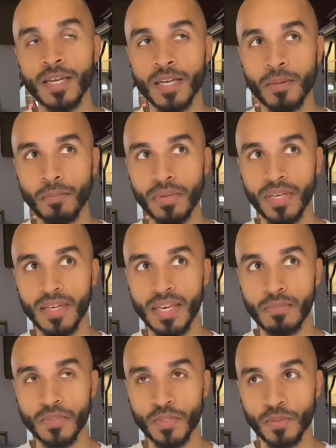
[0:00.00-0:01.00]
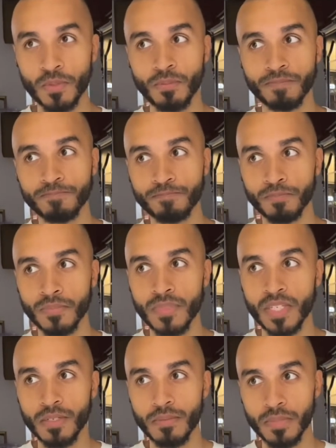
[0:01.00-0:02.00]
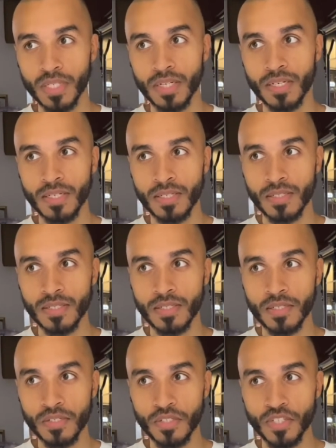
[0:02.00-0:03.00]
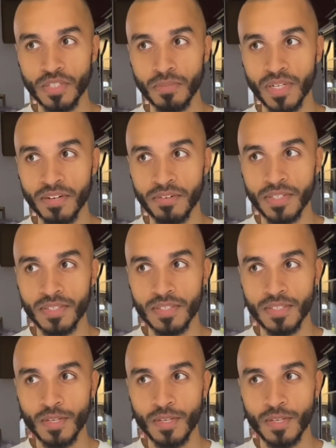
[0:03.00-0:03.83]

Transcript: picked game two because Jim Leyritz,